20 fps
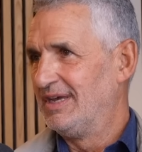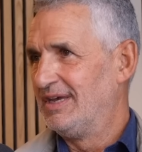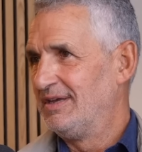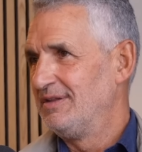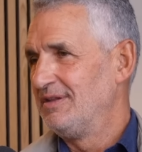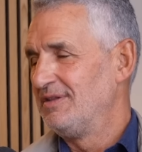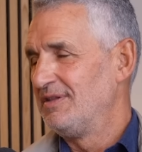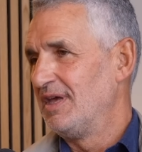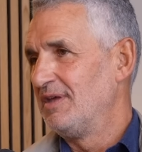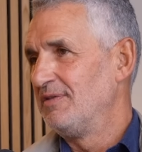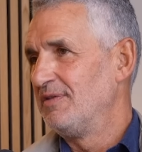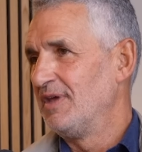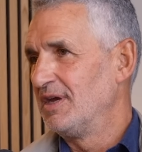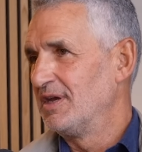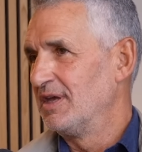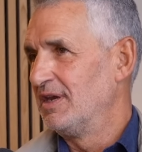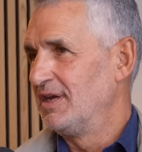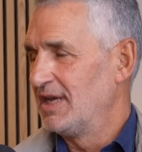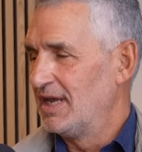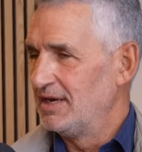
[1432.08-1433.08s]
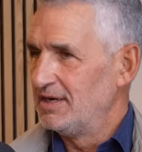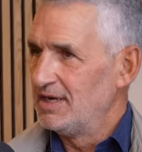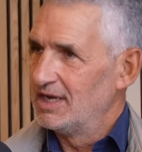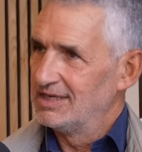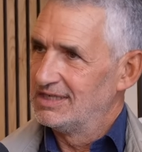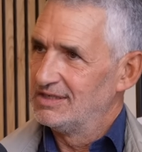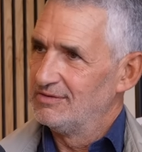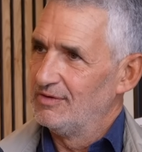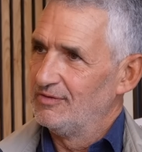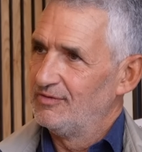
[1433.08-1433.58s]
uh, they're, they're going to get
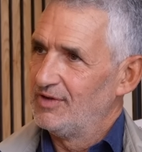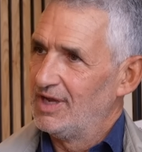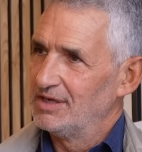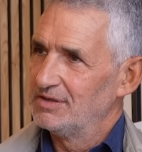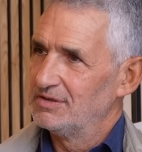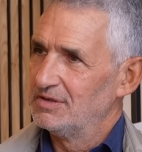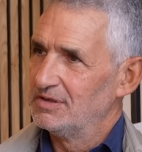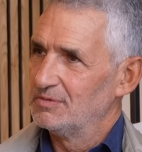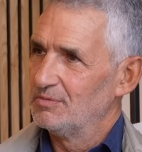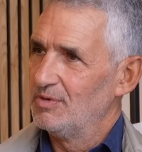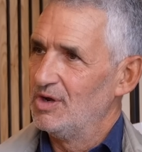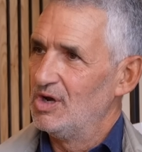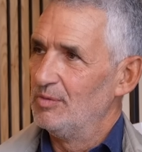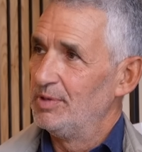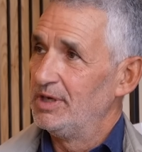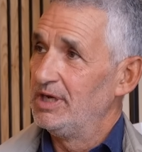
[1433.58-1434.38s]
negative effects as well.